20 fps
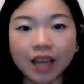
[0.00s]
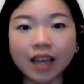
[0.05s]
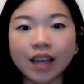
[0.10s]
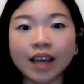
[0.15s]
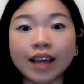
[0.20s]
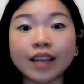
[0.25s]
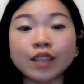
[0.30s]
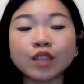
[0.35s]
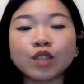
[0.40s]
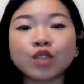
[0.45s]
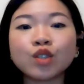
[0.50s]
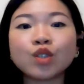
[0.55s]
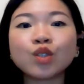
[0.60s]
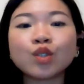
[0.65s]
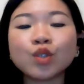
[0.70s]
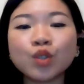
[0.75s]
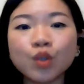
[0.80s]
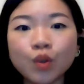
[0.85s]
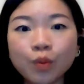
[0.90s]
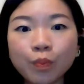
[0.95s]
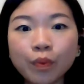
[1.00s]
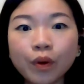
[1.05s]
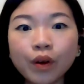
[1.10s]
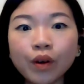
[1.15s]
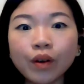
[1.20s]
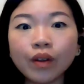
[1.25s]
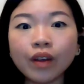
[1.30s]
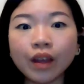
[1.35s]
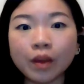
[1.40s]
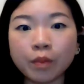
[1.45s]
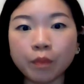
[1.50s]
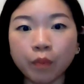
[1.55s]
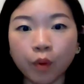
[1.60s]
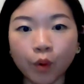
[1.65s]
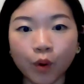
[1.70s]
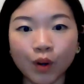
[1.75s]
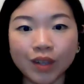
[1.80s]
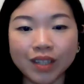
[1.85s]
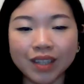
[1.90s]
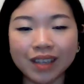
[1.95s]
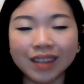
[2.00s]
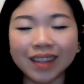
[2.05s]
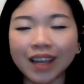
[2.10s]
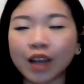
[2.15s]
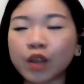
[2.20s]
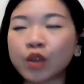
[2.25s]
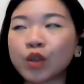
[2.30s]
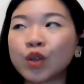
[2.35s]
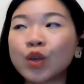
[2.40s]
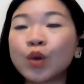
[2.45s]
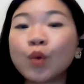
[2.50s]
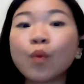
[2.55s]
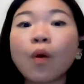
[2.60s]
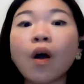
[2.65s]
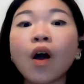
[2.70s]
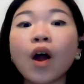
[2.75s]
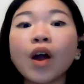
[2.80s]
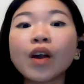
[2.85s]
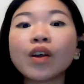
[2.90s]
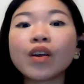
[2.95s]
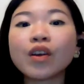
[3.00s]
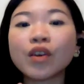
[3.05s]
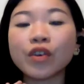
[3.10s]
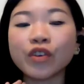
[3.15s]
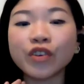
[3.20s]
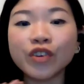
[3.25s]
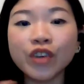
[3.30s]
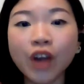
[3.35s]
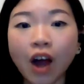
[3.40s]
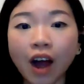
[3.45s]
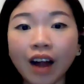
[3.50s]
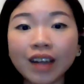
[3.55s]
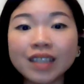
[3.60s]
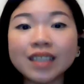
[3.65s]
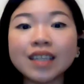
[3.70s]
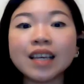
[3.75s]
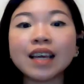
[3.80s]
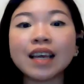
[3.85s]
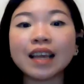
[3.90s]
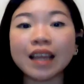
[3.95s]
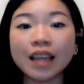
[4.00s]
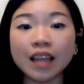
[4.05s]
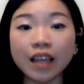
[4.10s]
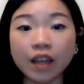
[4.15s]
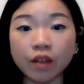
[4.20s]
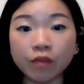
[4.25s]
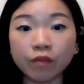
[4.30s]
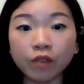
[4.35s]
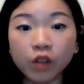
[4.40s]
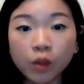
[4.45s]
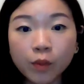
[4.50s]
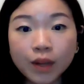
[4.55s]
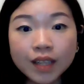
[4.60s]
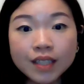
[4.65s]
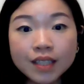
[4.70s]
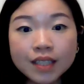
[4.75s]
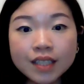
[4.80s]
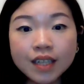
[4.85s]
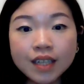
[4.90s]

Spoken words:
It's super important that you are not influenced